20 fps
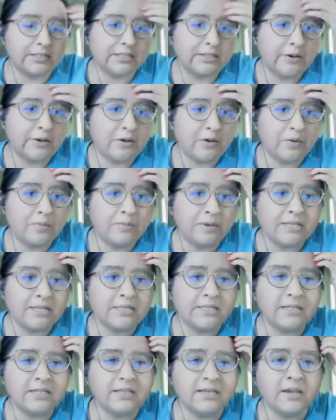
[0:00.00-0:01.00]
So
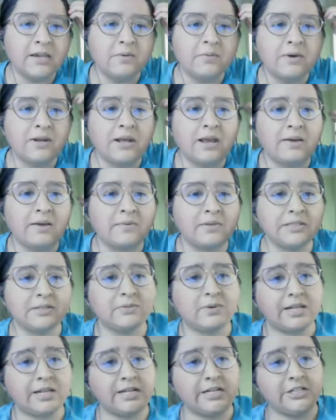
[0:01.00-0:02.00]
basically what I was
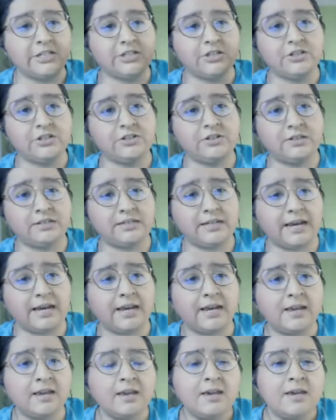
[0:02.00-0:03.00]
wanting to do today